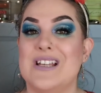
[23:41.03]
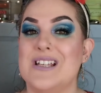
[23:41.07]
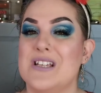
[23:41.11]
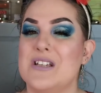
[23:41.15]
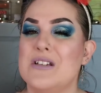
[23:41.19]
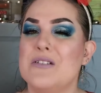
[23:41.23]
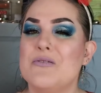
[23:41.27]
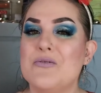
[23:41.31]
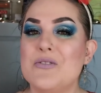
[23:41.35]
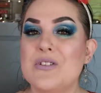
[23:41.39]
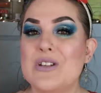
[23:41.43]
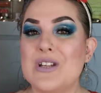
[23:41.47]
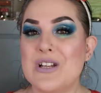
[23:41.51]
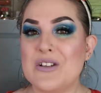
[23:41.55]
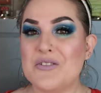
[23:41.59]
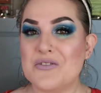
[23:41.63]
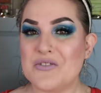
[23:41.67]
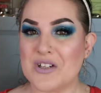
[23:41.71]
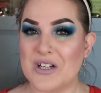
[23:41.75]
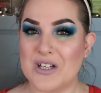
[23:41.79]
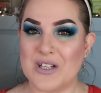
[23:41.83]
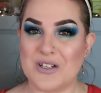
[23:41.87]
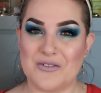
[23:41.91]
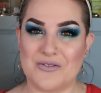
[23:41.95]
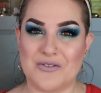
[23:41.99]
if you love
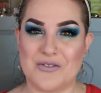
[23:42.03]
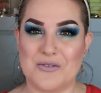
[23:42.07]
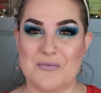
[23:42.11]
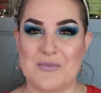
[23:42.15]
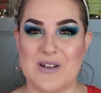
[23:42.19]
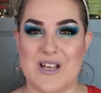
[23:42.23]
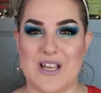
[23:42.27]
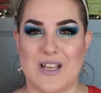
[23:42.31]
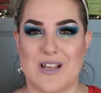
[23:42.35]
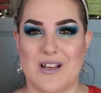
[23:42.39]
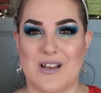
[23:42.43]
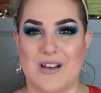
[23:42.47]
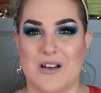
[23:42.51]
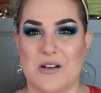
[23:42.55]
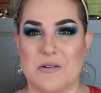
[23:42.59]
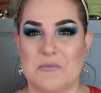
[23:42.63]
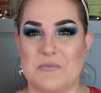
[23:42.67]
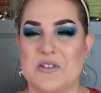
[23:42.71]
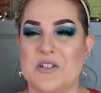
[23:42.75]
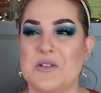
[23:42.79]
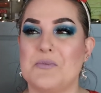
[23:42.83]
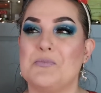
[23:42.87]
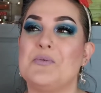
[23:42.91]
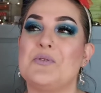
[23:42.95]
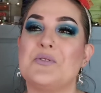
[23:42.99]
colourful makeup,
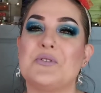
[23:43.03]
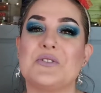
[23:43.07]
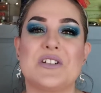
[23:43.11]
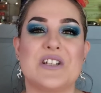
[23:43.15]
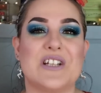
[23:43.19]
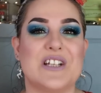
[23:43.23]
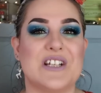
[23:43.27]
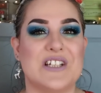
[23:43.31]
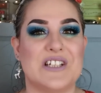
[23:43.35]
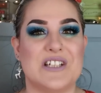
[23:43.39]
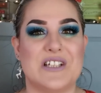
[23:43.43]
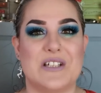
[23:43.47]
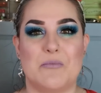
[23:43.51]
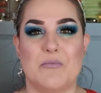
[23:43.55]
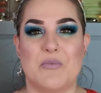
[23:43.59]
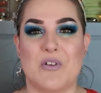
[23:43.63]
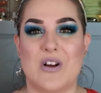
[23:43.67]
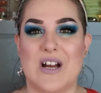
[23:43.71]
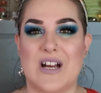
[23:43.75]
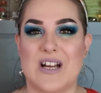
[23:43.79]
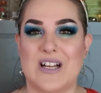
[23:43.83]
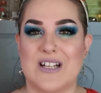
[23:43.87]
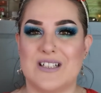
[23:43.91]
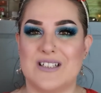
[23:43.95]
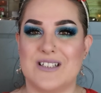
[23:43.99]
supporting indie
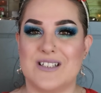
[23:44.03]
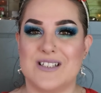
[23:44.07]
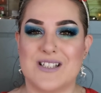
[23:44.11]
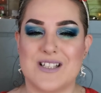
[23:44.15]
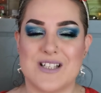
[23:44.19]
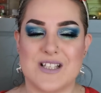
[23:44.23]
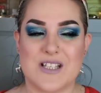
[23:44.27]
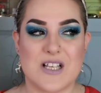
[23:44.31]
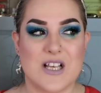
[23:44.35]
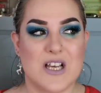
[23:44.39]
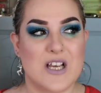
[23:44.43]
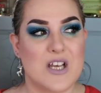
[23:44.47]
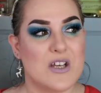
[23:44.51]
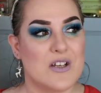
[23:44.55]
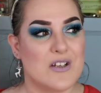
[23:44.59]
brands,